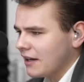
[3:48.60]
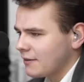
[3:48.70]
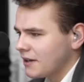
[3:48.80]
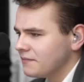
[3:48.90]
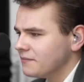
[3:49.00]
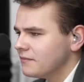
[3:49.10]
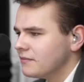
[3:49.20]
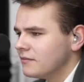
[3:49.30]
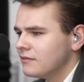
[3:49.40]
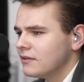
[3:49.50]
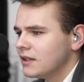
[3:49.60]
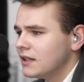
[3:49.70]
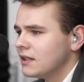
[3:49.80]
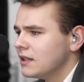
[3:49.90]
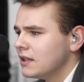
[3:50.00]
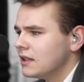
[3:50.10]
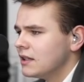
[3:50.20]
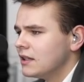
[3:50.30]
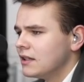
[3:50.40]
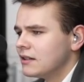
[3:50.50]
come on.
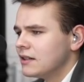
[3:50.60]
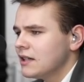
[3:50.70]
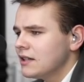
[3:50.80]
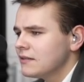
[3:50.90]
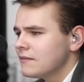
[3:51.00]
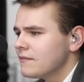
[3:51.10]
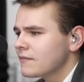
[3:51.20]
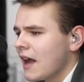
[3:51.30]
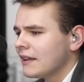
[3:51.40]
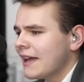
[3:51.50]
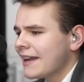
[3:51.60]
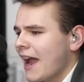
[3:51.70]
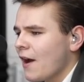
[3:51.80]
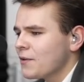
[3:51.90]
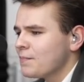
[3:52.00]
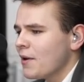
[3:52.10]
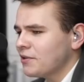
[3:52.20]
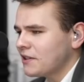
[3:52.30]
All right. I like how the butter